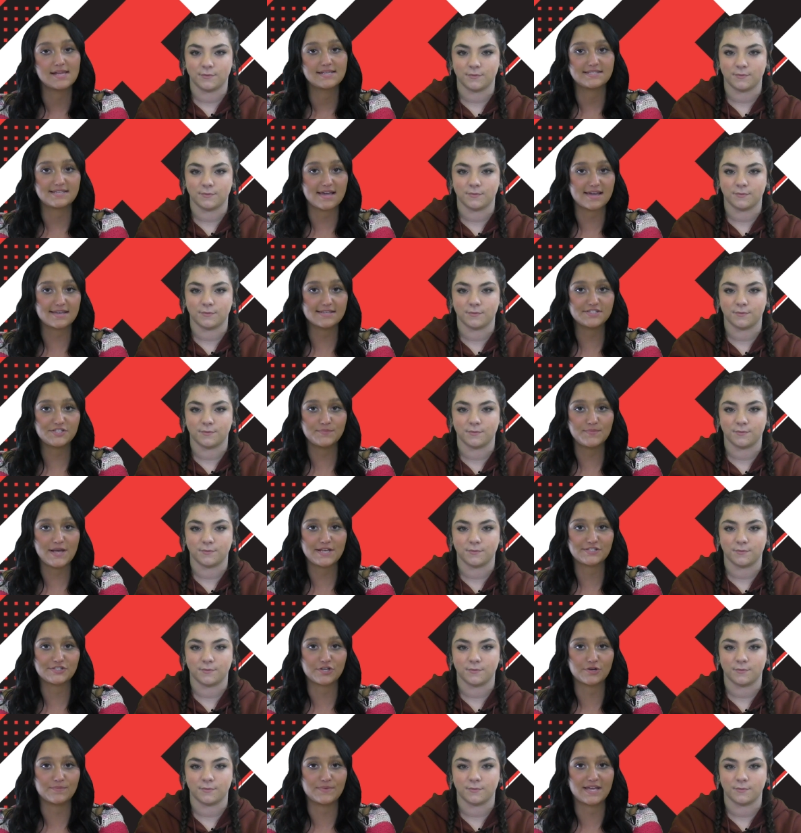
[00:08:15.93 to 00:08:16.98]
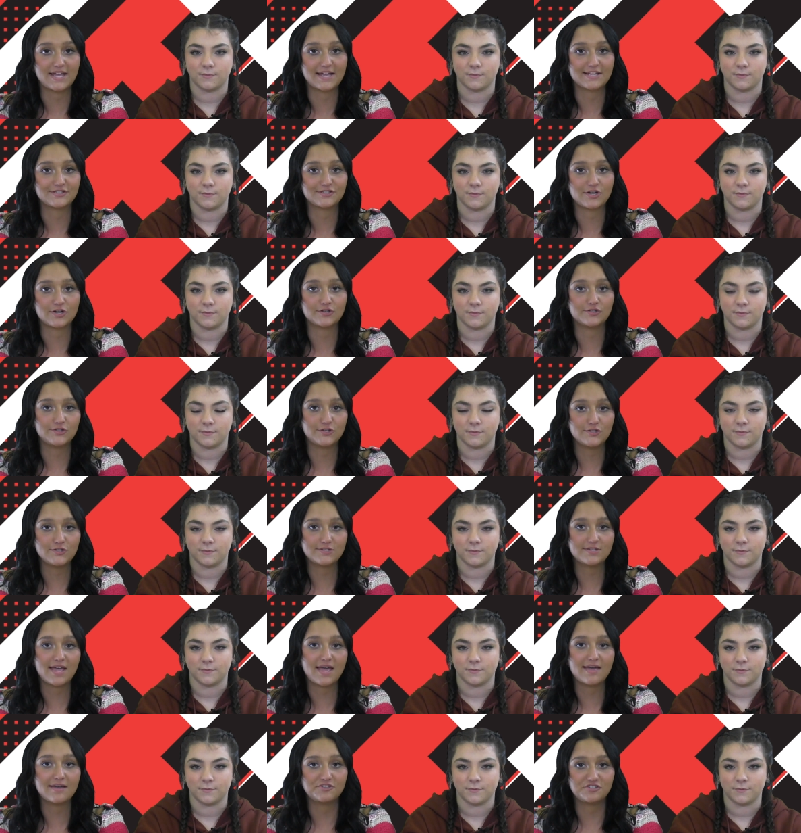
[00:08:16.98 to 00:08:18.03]
Speaker 1: Second semester begins on
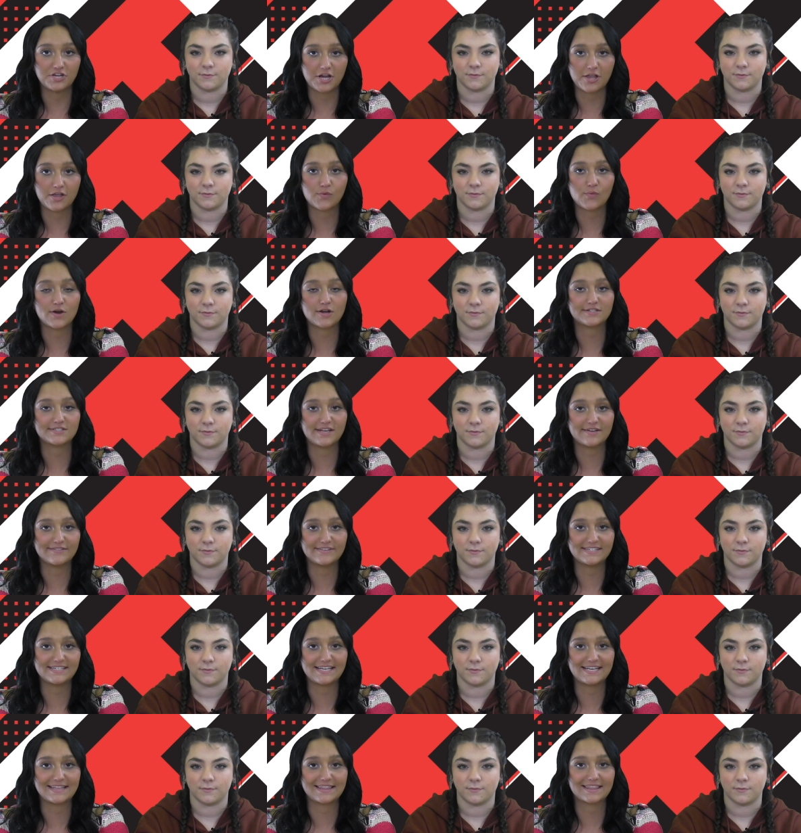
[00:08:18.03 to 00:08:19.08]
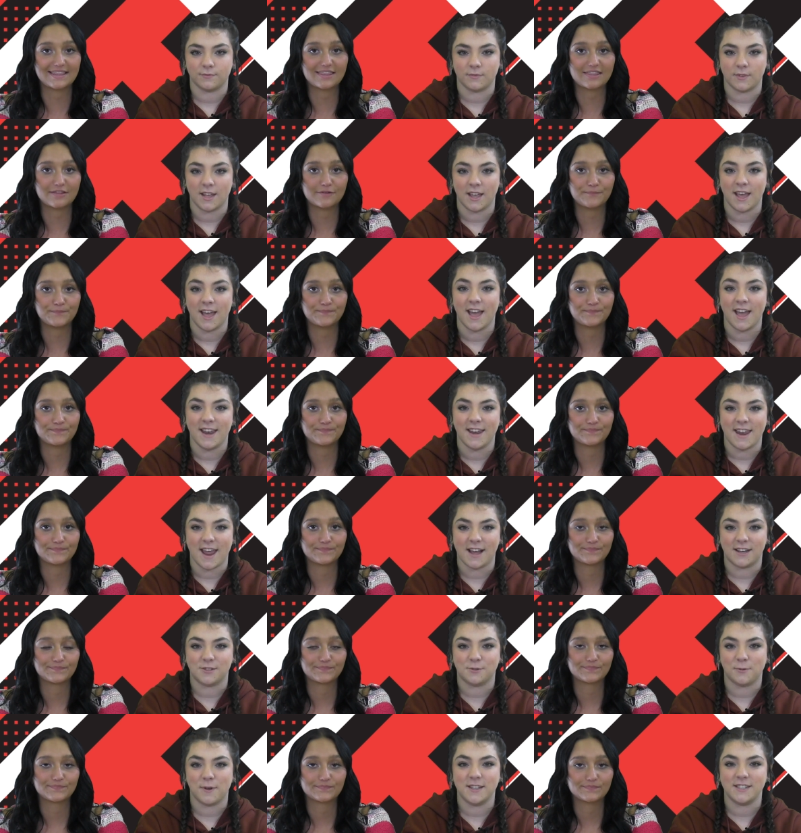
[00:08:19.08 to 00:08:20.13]
Tuesday, January 17th.
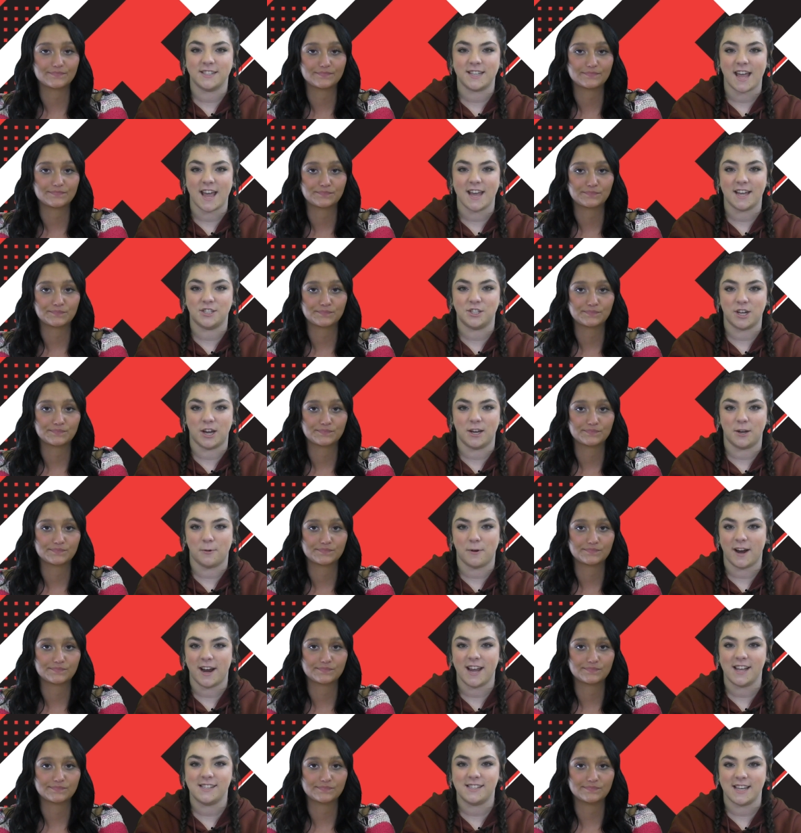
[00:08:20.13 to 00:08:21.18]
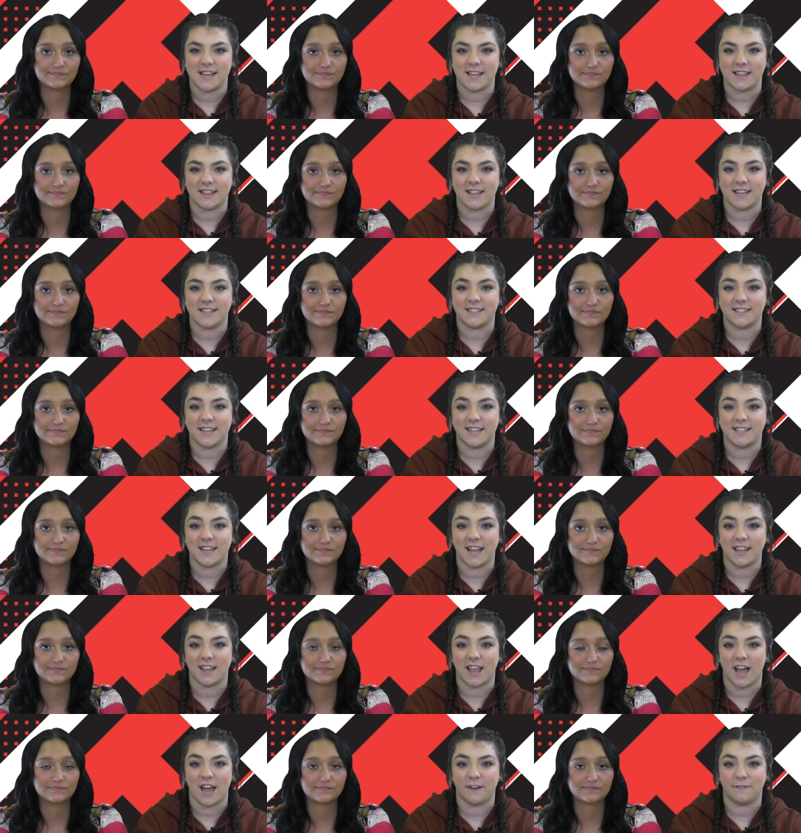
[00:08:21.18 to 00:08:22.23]
Next
Speaker 2: Wednesday, January 18th, is the
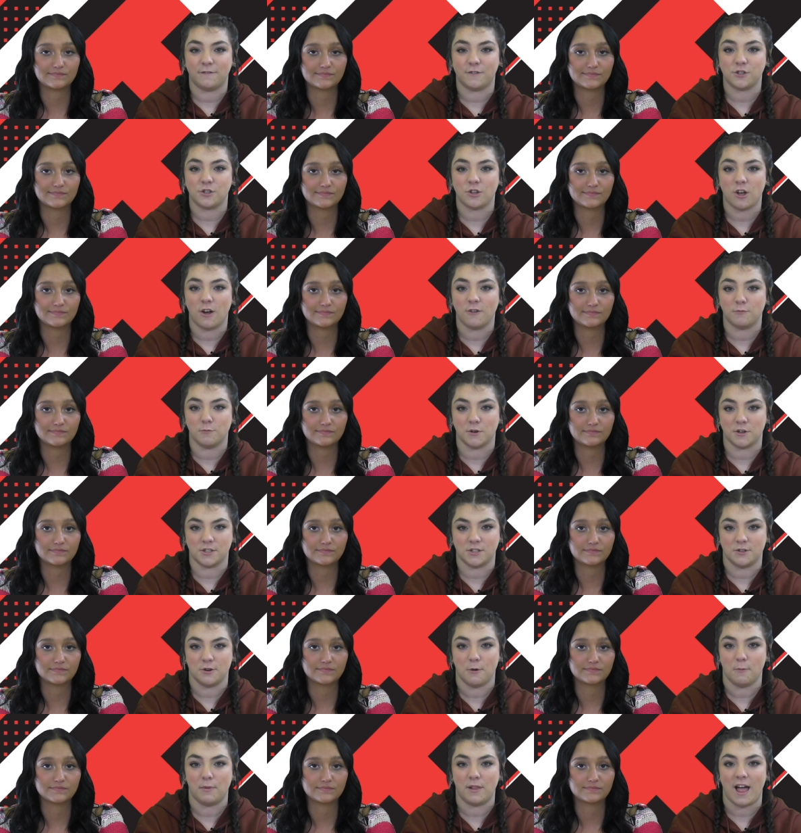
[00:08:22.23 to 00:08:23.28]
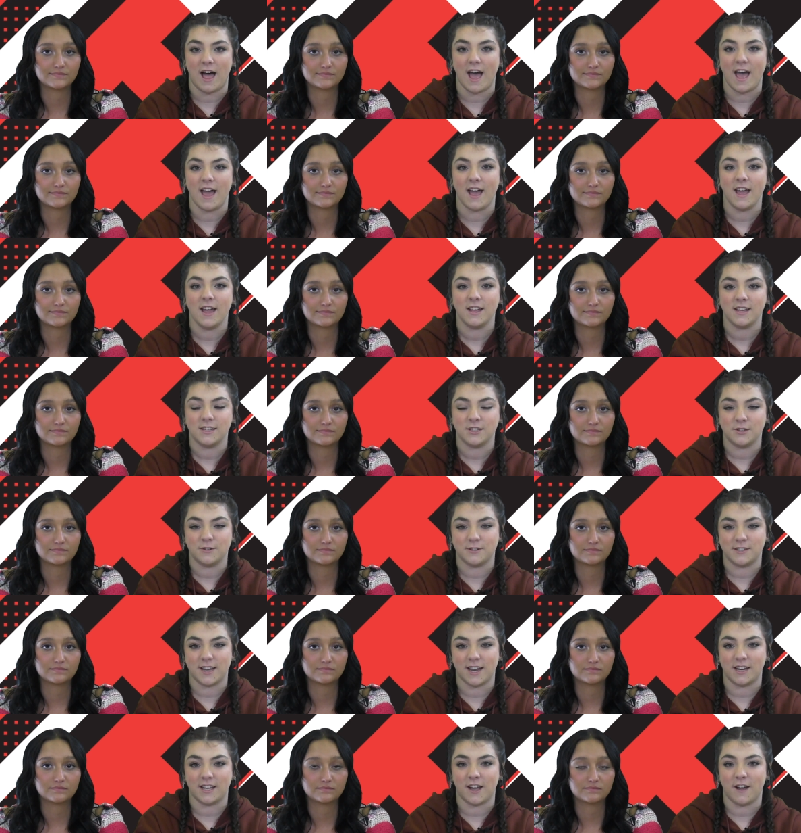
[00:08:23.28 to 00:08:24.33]
deadline for sophomores to apply to
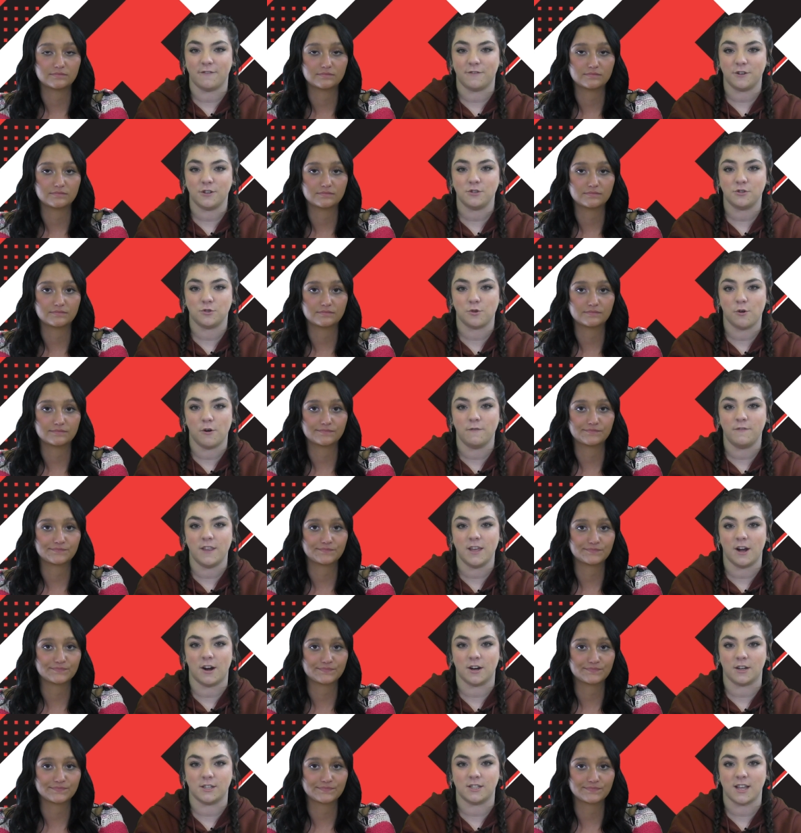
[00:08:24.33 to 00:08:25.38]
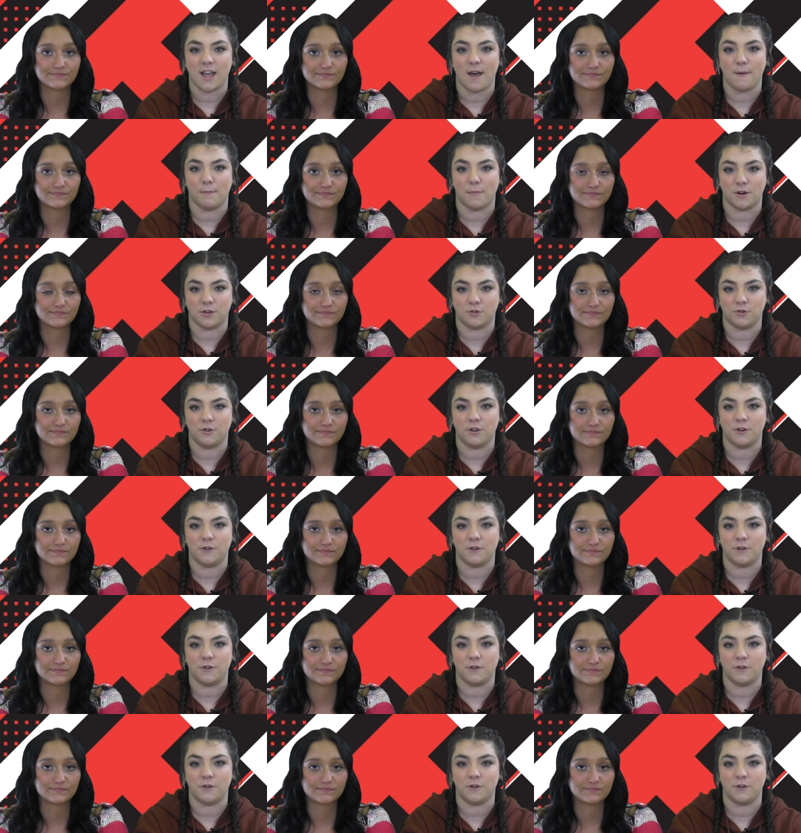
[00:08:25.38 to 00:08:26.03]
attend Governor School of the Arts at Marshall